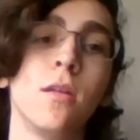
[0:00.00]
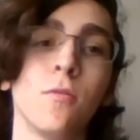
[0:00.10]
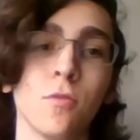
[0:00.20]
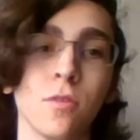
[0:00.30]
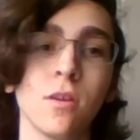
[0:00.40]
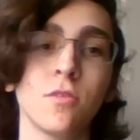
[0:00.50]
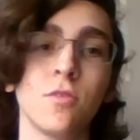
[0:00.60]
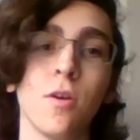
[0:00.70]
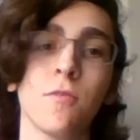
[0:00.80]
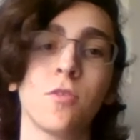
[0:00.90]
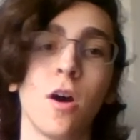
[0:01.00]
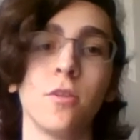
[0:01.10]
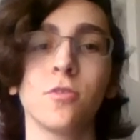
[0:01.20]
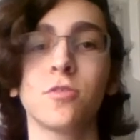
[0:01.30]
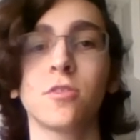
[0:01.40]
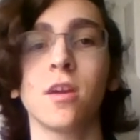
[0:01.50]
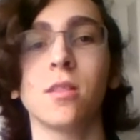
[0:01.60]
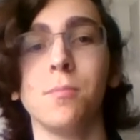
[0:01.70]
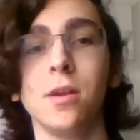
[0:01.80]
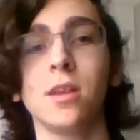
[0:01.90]
For this, you have to understand
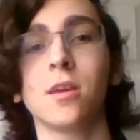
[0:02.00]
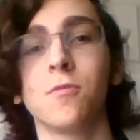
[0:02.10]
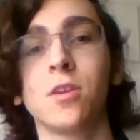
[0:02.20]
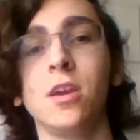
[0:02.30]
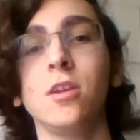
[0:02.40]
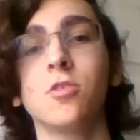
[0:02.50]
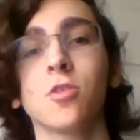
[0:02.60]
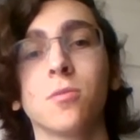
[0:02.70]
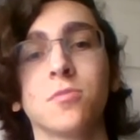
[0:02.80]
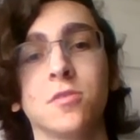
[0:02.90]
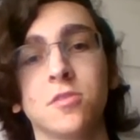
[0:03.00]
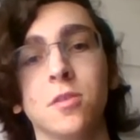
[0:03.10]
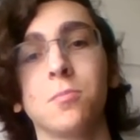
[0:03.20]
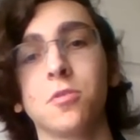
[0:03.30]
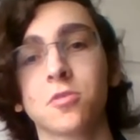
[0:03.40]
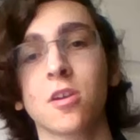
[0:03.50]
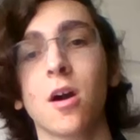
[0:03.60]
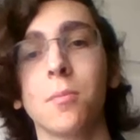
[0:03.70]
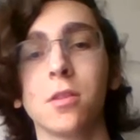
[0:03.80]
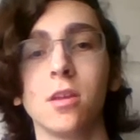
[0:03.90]
the meaning of key terms and symbols
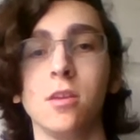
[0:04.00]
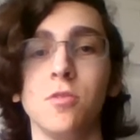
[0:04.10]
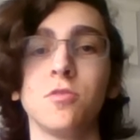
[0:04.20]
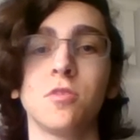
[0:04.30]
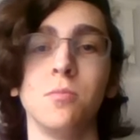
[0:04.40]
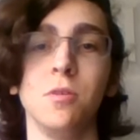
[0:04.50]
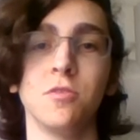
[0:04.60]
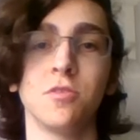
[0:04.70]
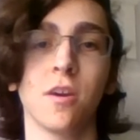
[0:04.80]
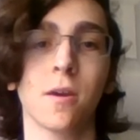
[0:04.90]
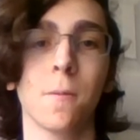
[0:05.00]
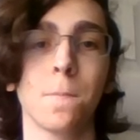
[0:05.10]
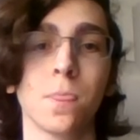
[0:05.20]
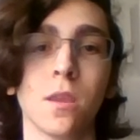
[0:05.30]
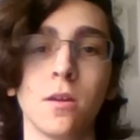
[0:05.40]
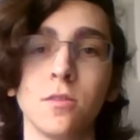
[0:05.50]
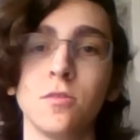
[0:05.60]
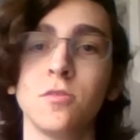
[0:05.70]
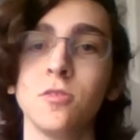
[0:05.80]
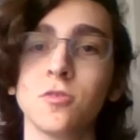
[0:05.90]
commonly used in music.
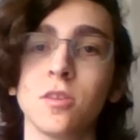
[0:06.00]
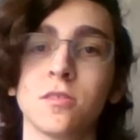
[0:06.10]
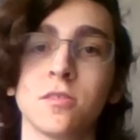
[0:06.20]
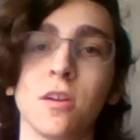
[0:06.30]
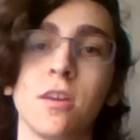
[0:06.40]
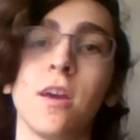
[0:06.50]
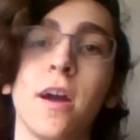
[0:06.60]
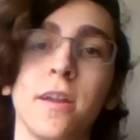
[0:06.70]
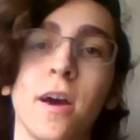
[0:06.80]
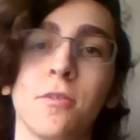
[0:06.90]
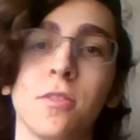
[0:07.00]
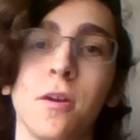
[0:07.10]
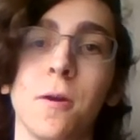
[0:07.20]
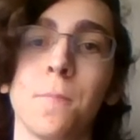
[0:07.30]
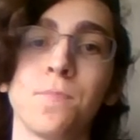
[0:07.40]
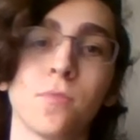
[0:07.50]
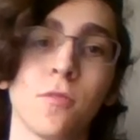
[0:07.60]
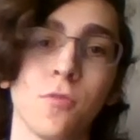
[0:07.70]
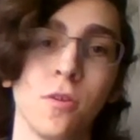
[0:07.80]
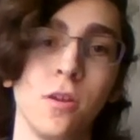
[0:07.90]
There's usually a study guide out there
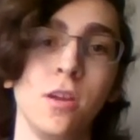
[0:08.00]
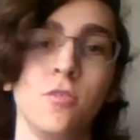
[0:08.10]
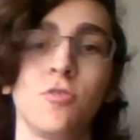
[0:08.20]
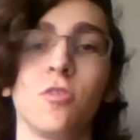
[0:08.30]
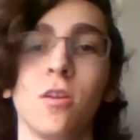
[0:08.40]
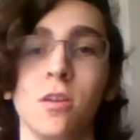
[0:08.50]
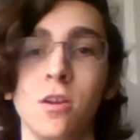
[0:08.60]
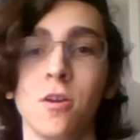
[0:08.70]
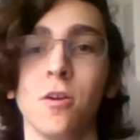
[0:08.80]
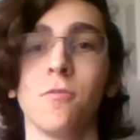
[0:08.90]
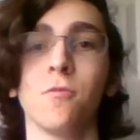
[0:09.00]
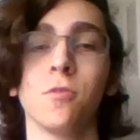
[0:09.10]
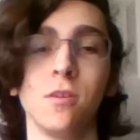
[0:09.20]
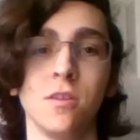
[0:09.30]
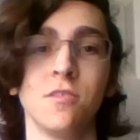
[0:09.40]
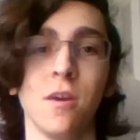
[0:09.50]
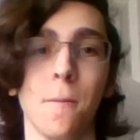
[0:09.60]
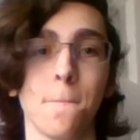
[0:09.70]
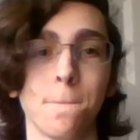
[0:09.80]
for each year for the exam.